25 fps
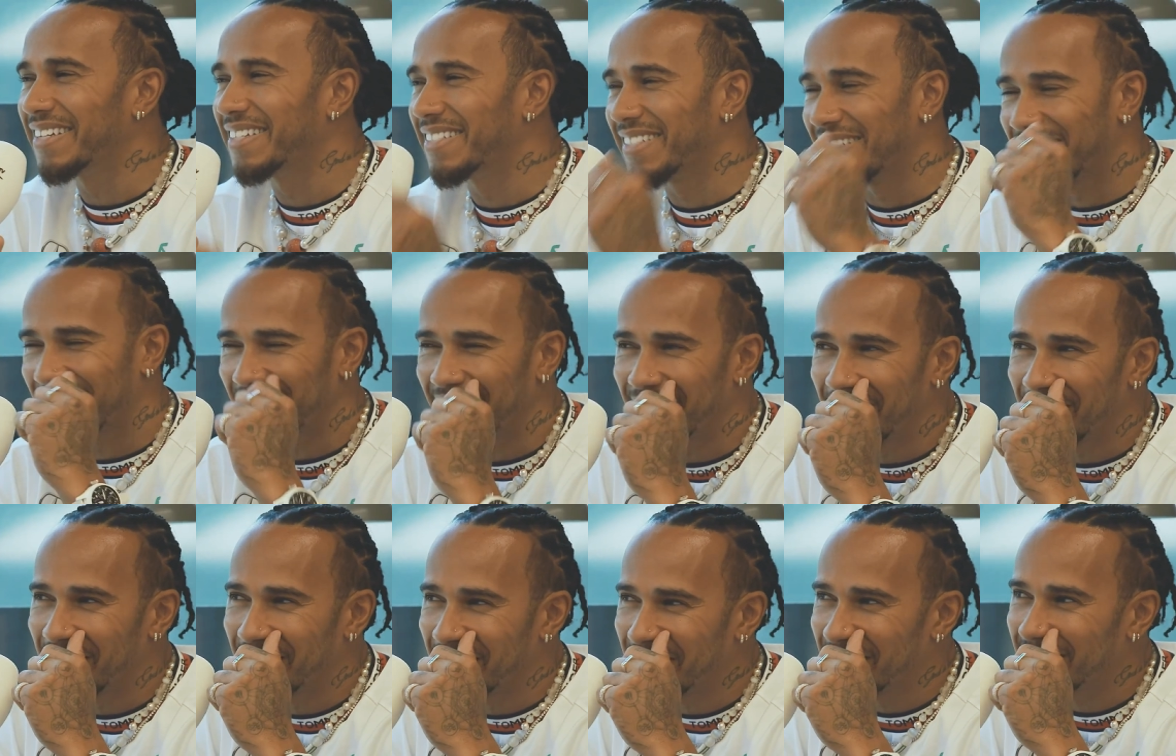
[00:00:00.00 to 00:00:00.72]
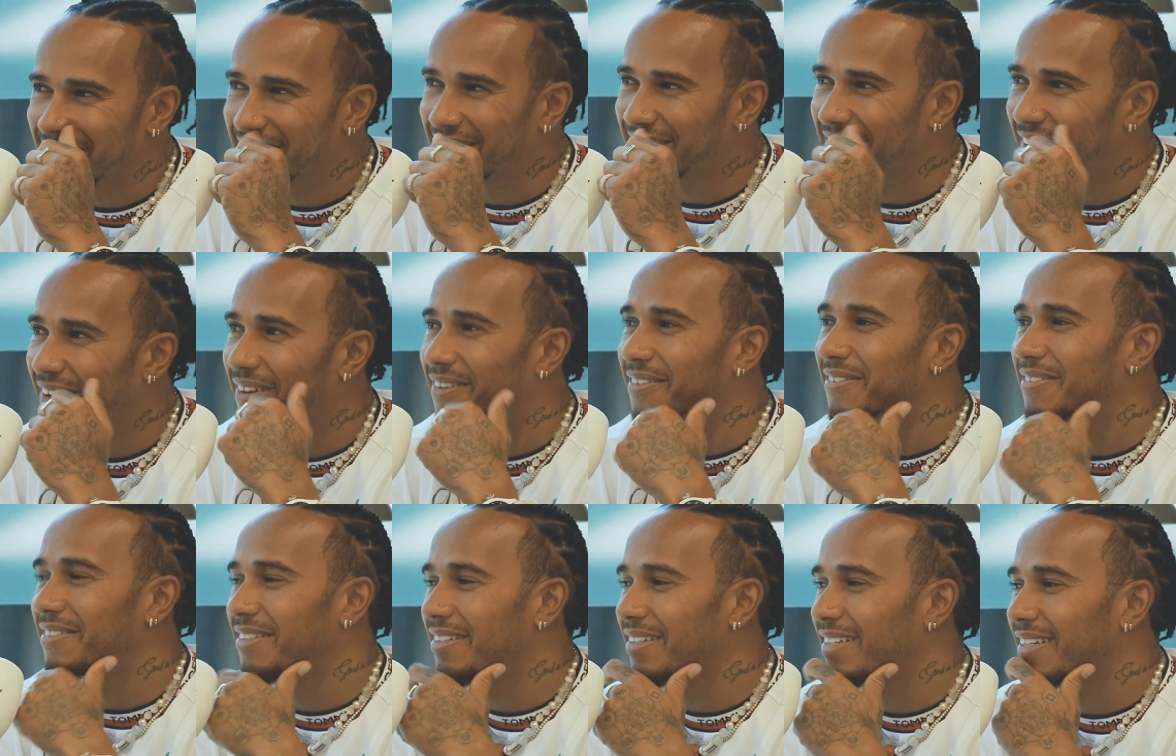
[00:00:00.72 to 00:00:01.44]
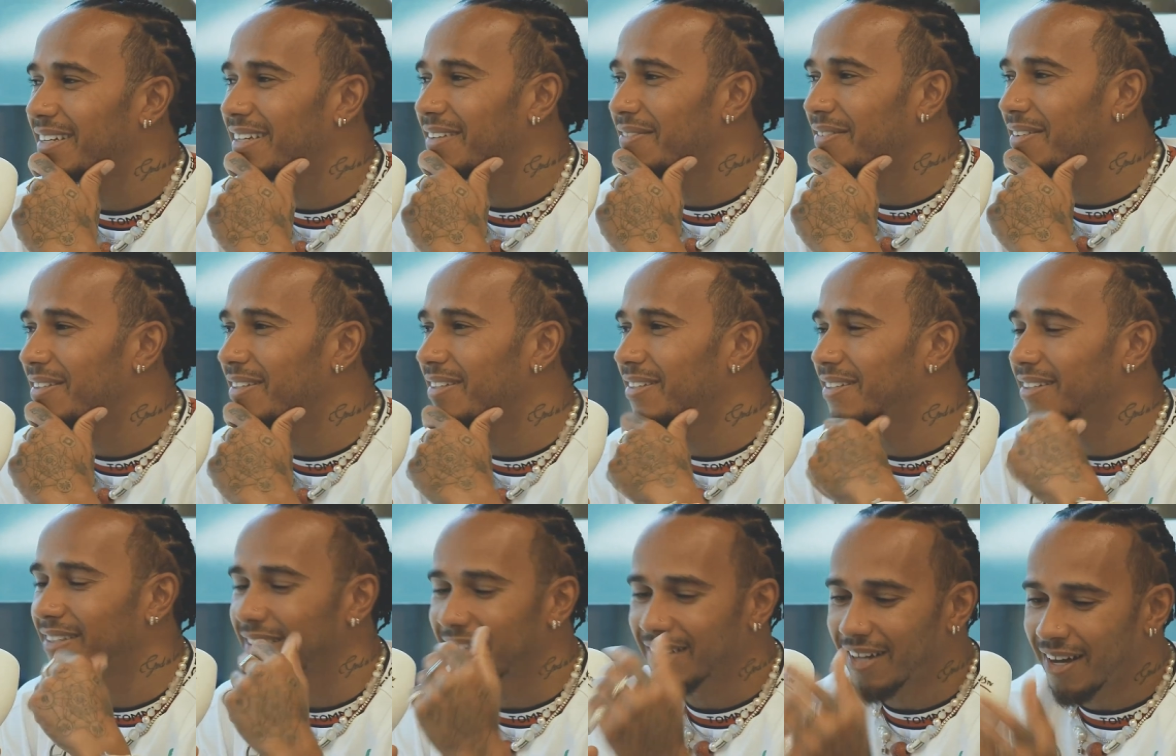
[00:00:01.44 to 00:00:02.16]
So, you know,
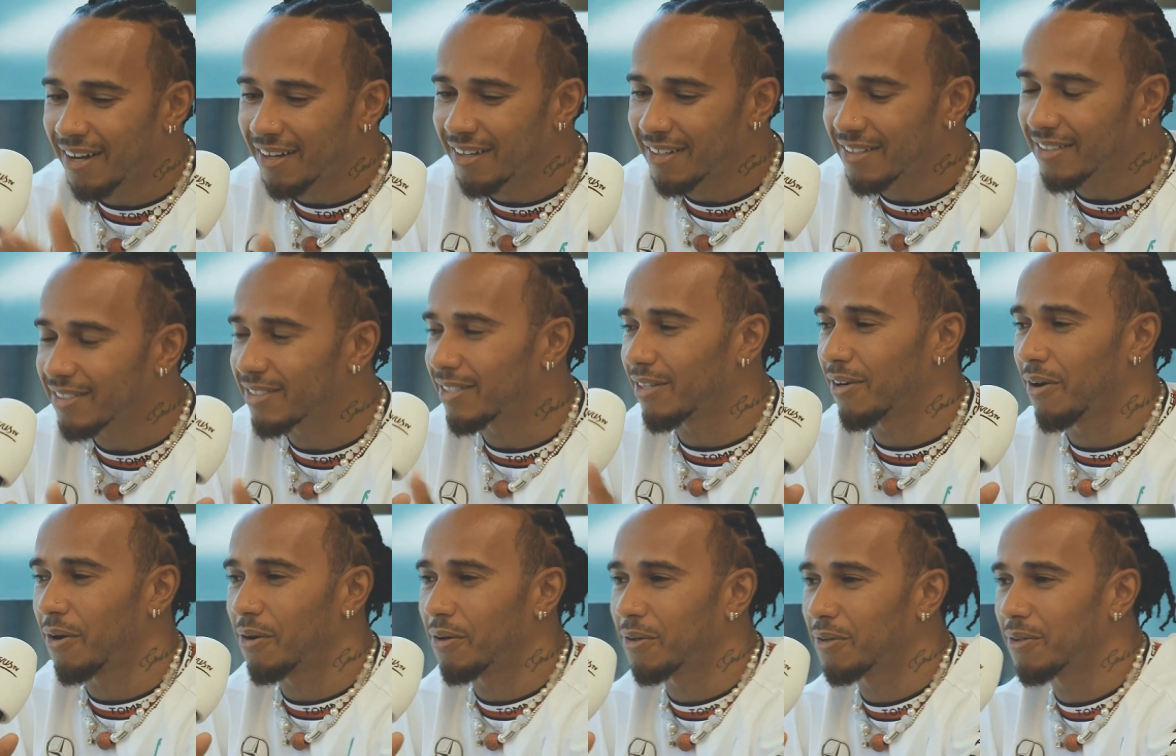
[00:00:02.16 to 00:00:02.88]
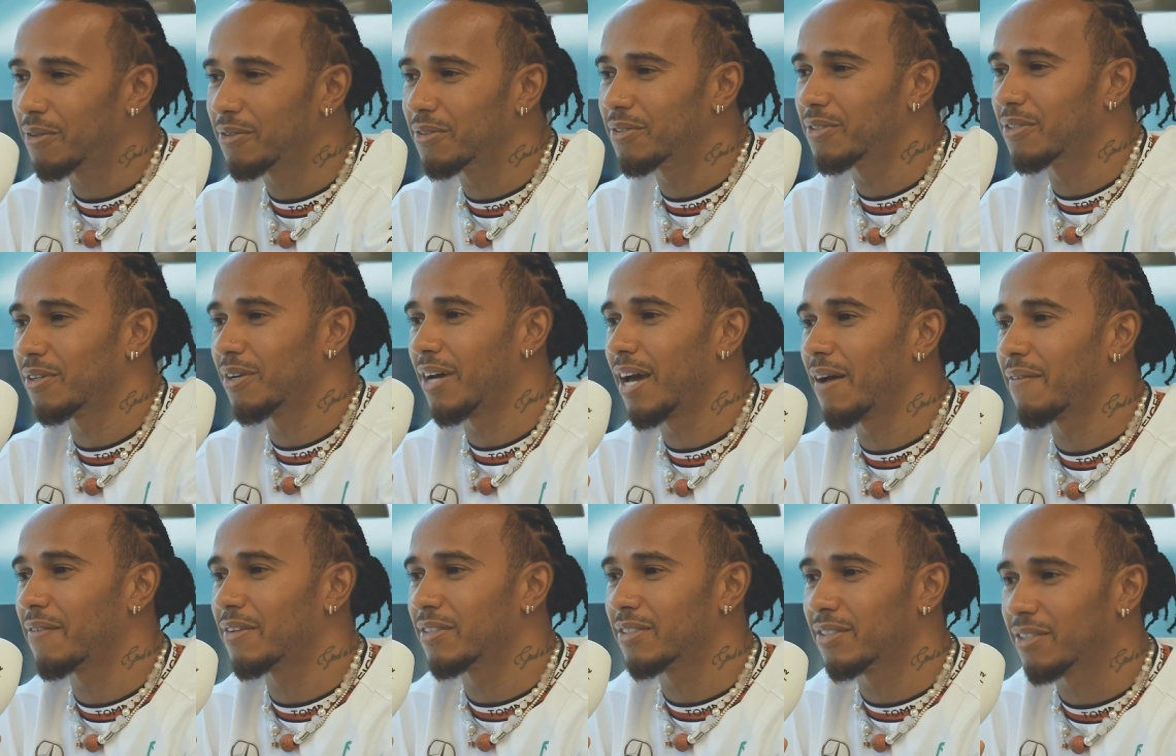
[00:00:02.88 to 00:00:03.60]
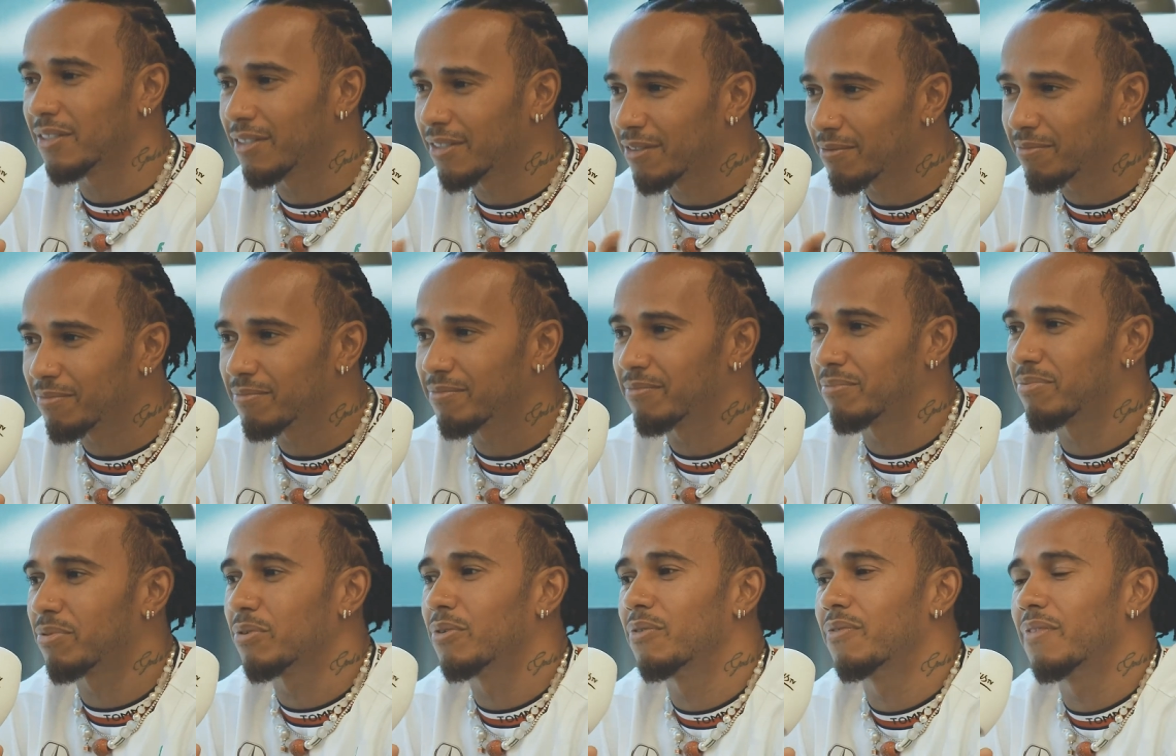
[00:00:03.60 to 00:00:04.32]
even the young to old, you're having to
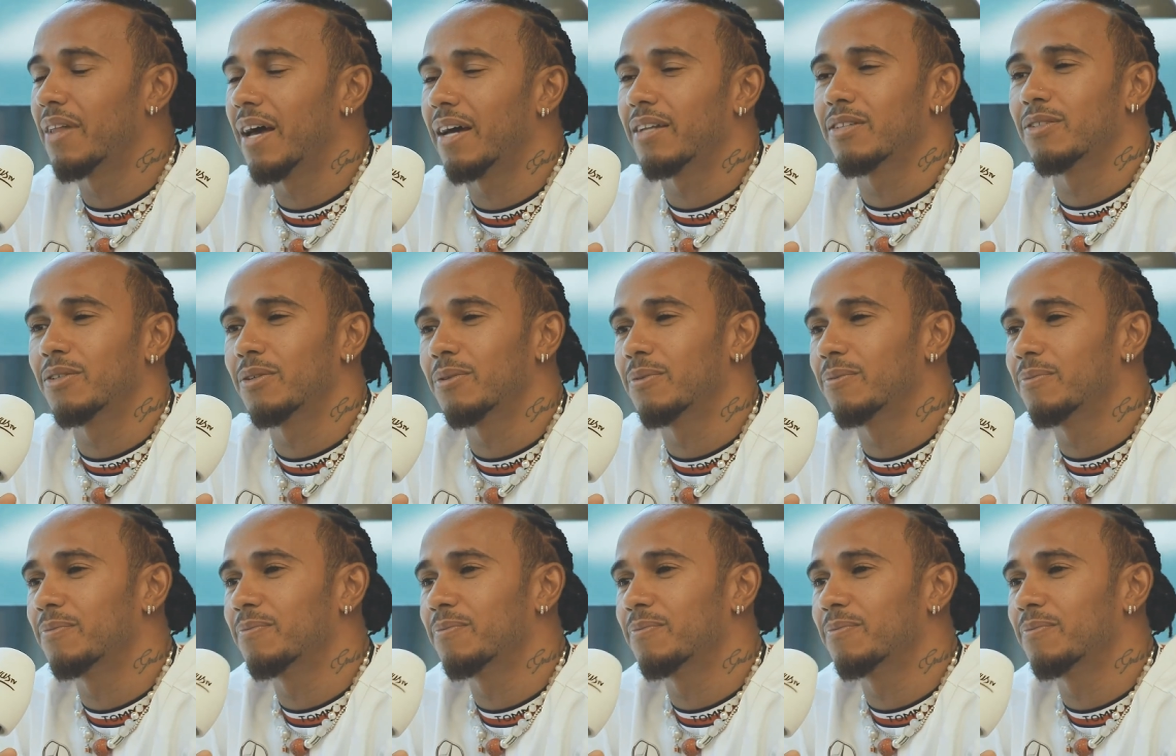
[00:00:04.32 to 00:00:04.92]
prove that too.